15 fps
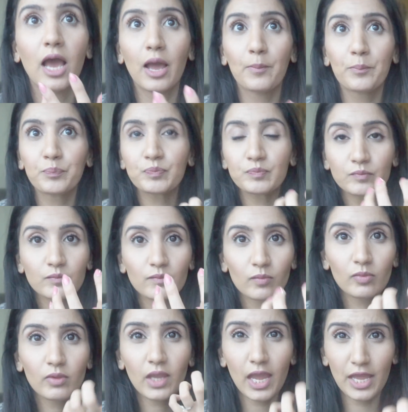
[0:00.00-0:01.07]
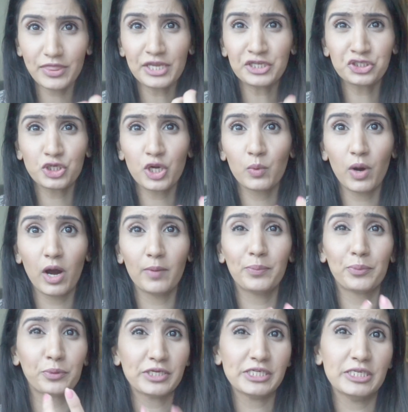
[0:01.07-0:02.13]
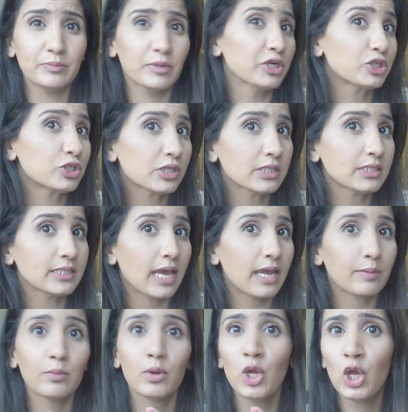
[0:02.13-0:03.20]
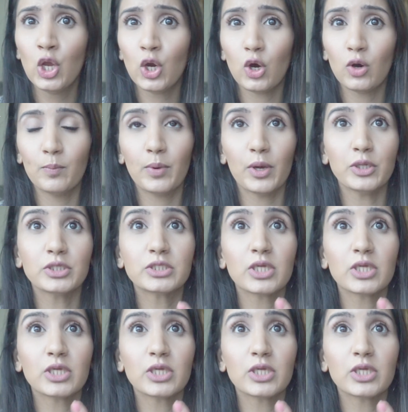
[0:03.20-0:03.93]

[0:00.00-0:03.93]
And they show up pretty much the same on both